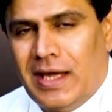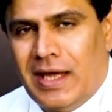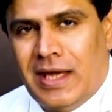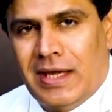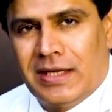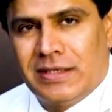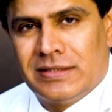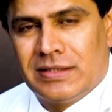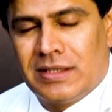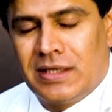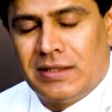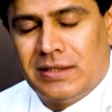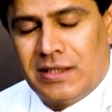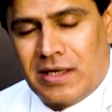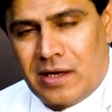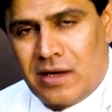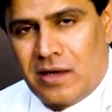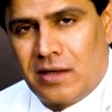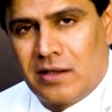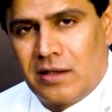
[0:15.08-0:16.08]
and
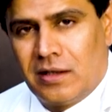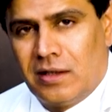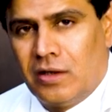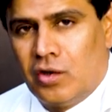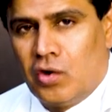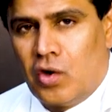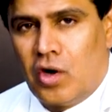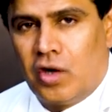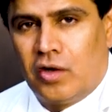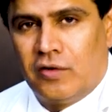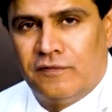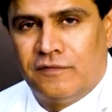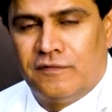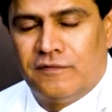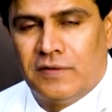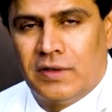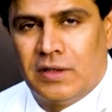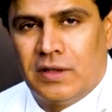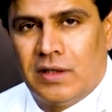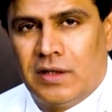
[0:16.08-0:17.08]
there are a lot
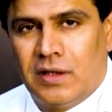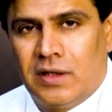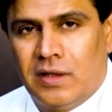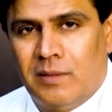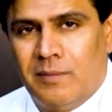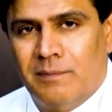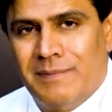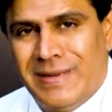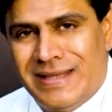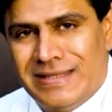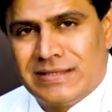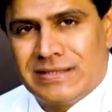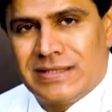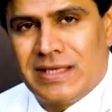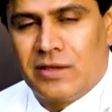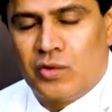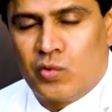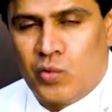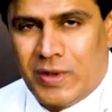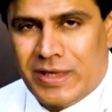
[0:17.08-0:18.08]
of uh,
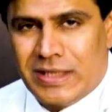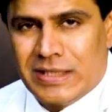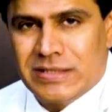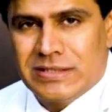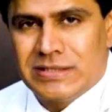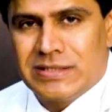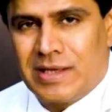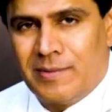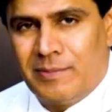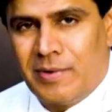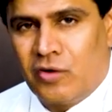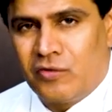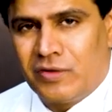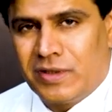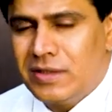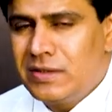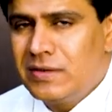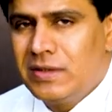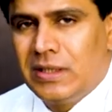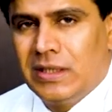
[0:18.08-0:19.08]
myths and queries
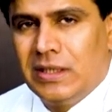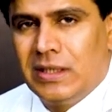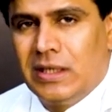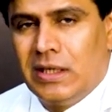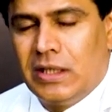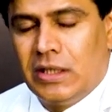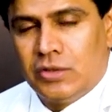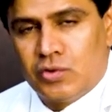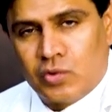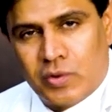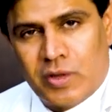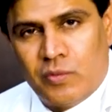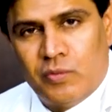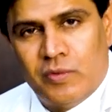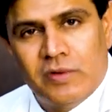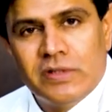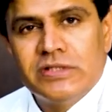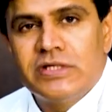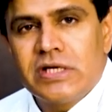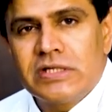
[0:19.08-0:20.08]
about it. Today
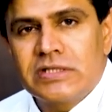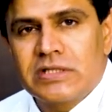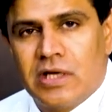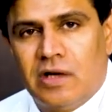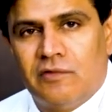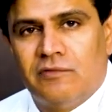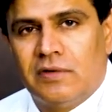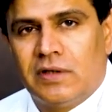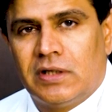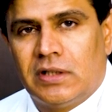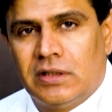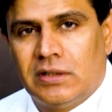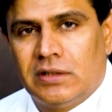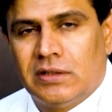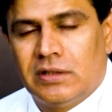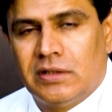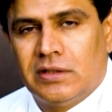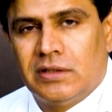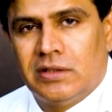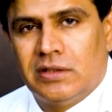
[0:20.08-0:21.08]
we will just
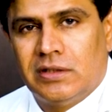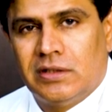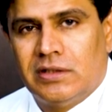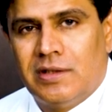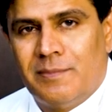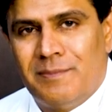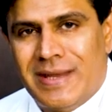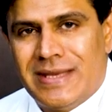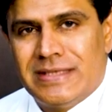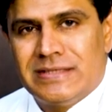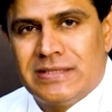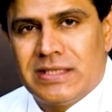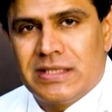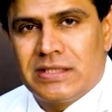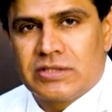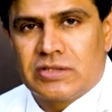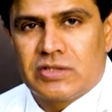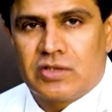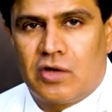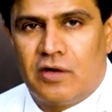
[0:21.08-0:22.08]
cover the
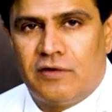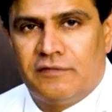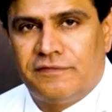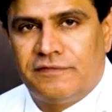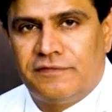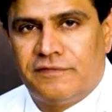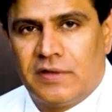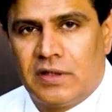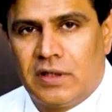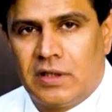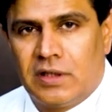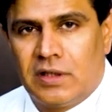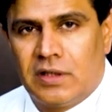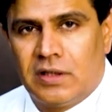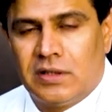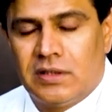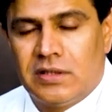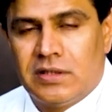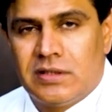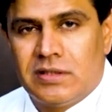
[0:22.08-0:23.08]
basics of
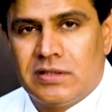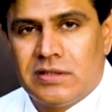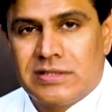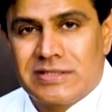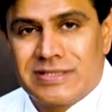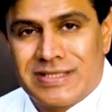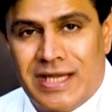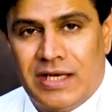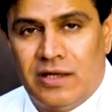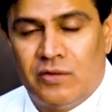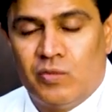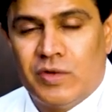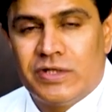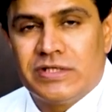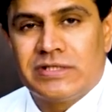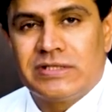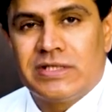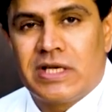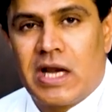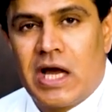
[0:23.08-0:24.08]
uh, skin,
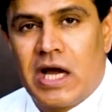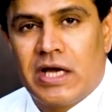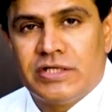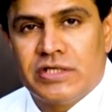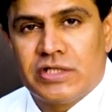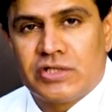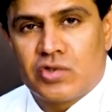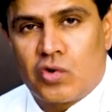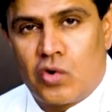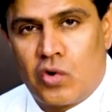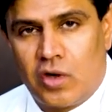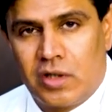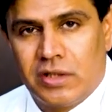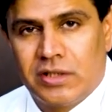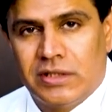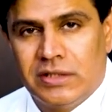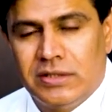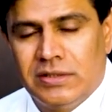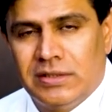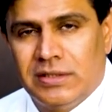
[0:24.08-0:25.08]
which is the largest
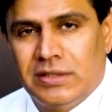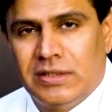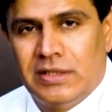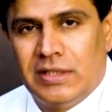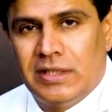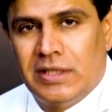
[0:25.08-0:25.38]
organ,